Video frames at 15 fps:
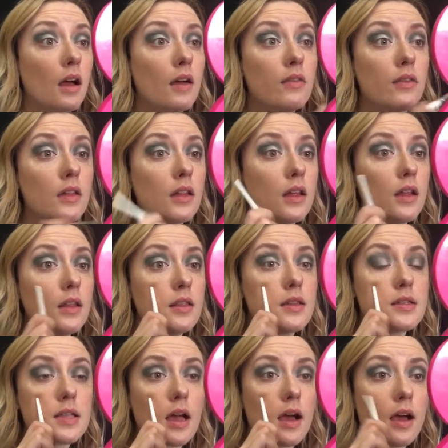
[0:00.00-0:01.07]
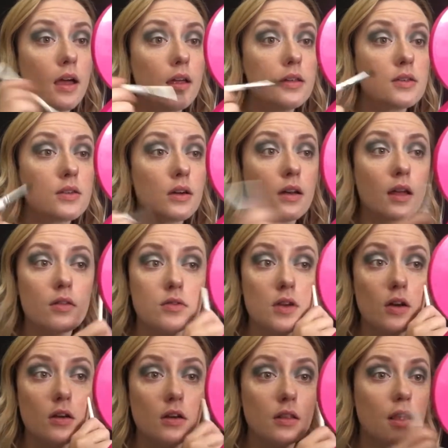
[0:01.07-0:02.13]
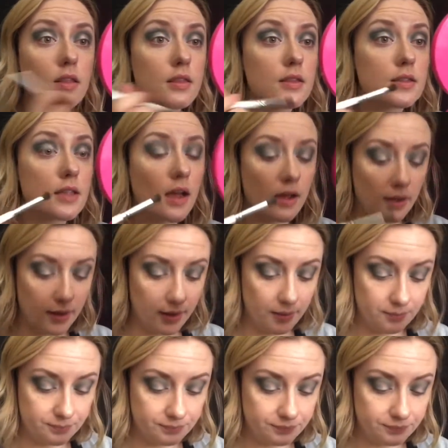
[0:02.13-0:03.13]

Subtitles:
I feel like this eye is turning out darker than this eye,